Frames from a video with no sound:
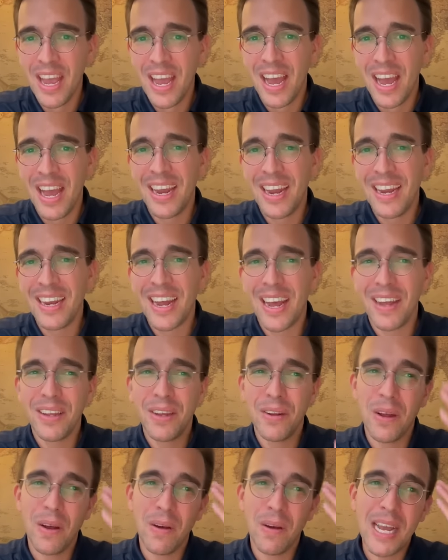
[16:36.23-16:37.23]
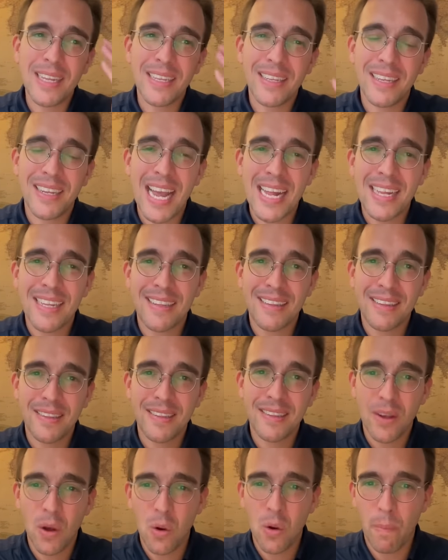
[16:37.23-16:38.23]
And, you know, it gets
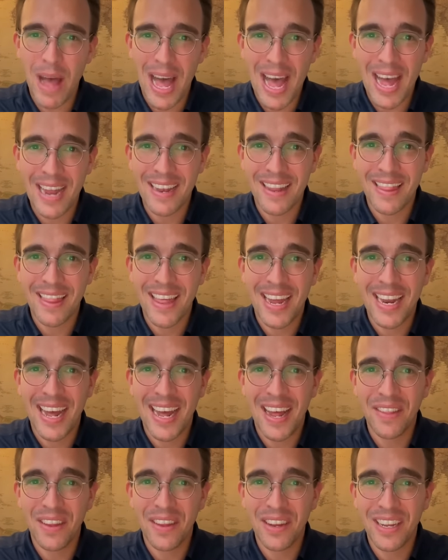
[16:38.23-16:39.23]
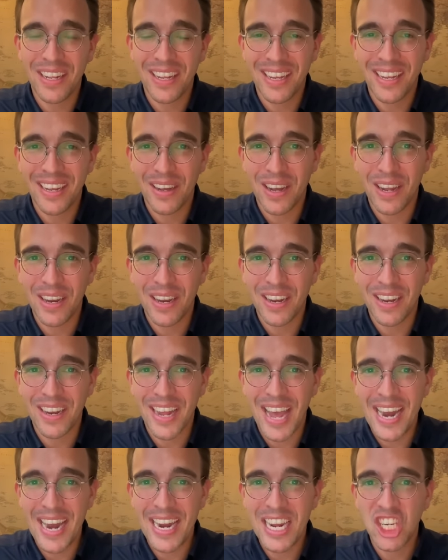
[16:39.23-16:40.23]
so bad that under the
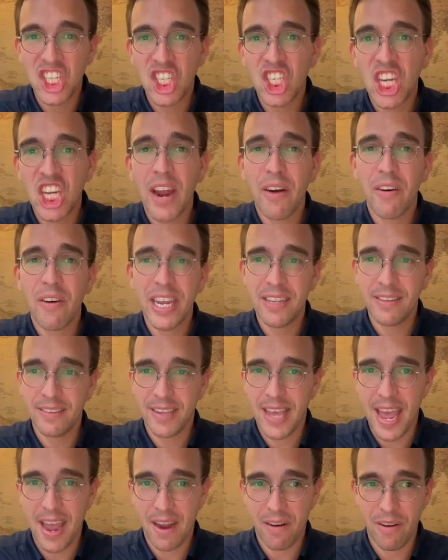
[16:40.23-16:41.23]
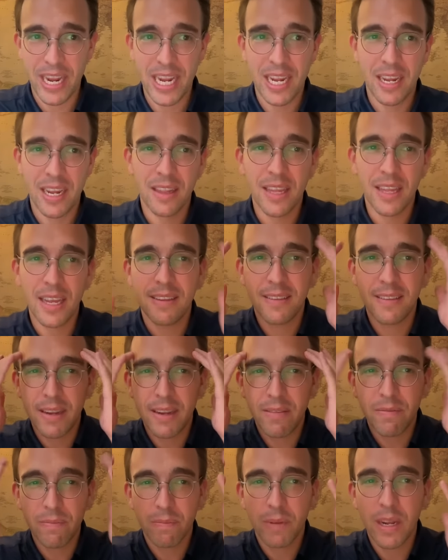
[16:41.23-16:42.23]
heading sharing is caring, they
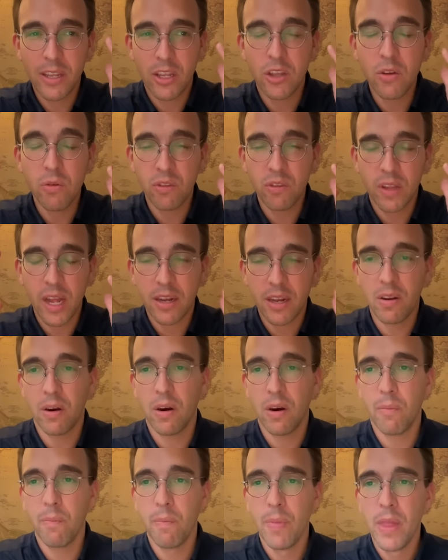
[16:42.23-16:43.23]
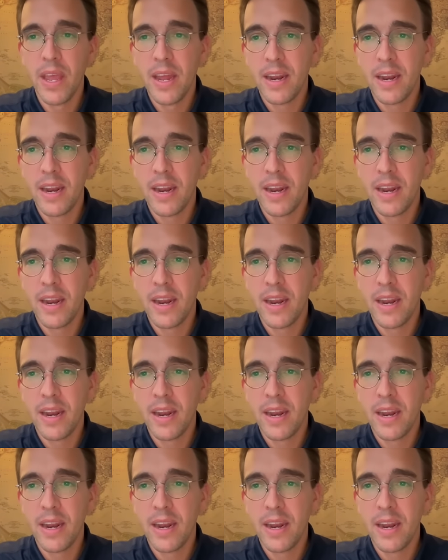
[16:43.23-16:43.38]
use that term.